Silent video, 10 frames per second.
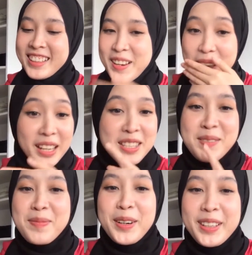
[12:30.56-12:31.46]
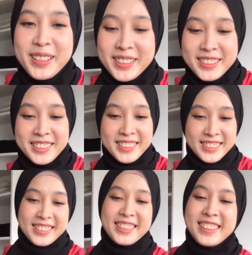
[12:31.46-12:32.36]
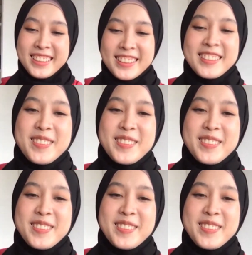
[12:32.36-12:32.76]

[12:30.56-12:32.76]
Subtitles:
Yeah, right? All right, I